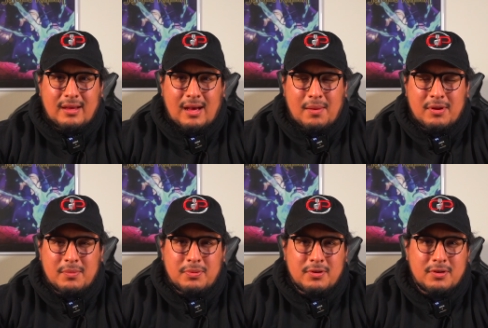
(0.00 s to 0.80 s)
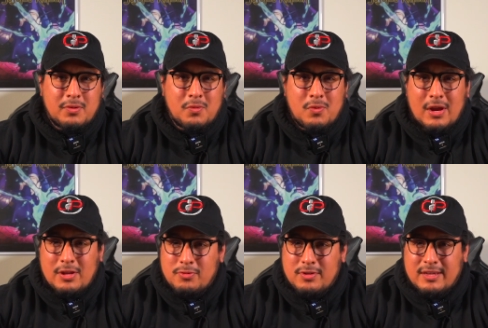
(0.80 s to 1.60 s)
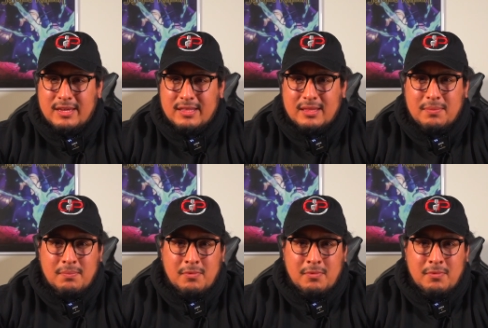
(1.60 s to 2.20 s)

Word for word: I'm gonna put where you can get them,